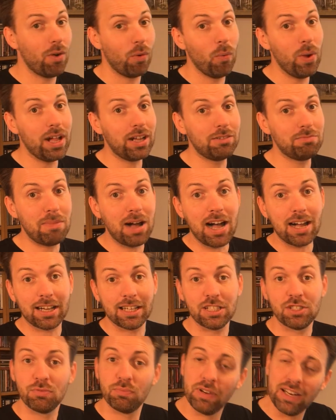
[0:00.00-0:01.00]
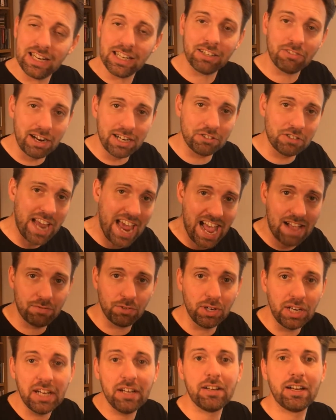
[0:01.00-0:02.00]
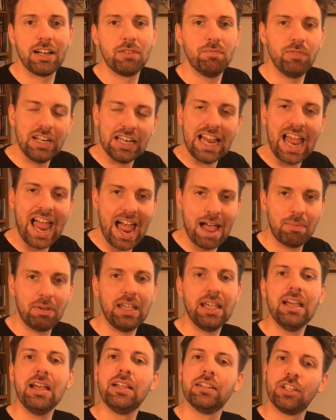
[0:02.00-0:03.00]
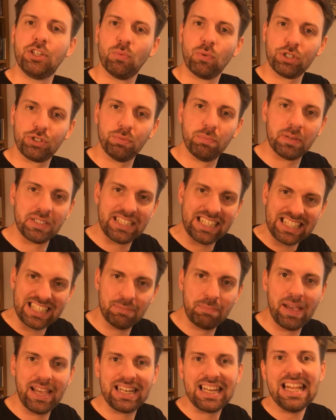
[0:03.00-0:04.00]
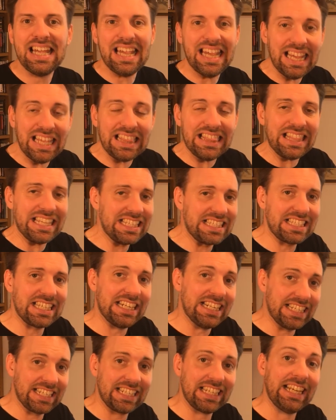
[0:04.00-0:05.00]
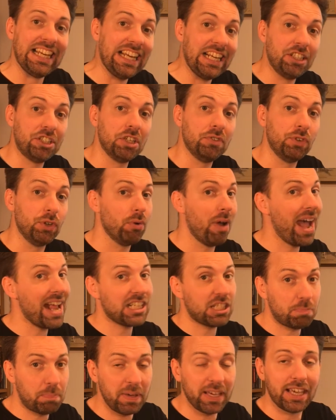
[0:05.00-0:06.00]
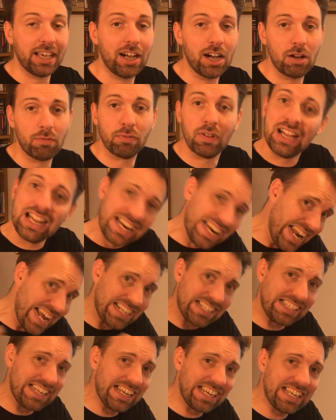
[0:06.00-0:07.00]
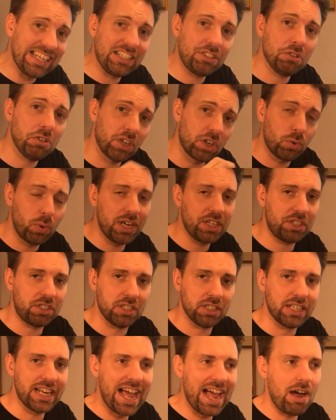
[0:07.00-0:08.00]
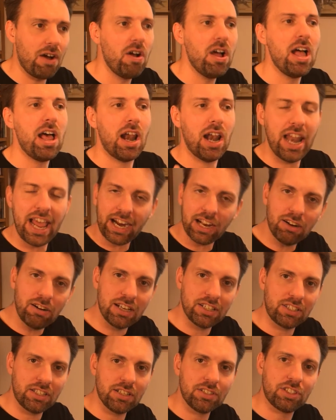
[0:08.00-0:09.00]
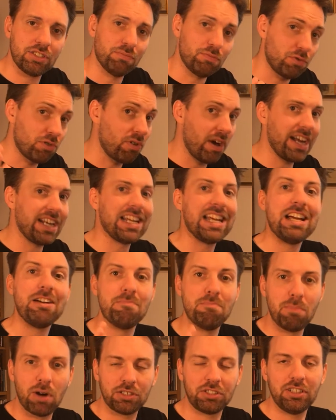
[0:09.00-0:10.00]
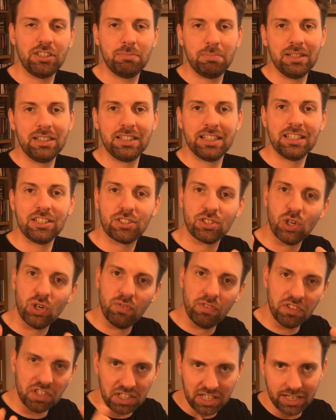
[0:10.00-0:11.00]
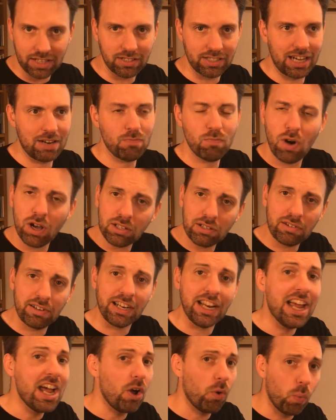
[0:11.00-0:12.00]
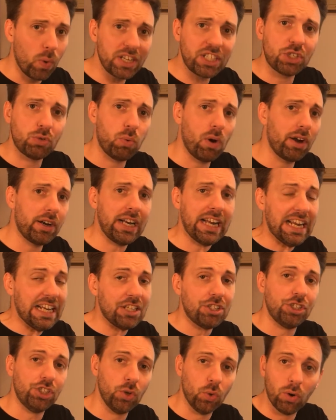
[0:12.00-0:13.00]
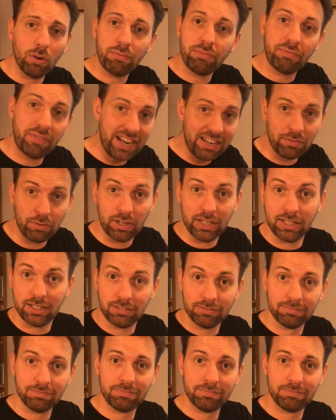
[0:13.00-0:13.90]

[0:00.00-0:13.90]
Well, Mark, it's really great to have you here. I'm really happy that you want to participate in this little interview. And speaking of, let's dig into the question. Now, Lego has done some great modular buildings over the years, and I'm wondering which one is your favorite?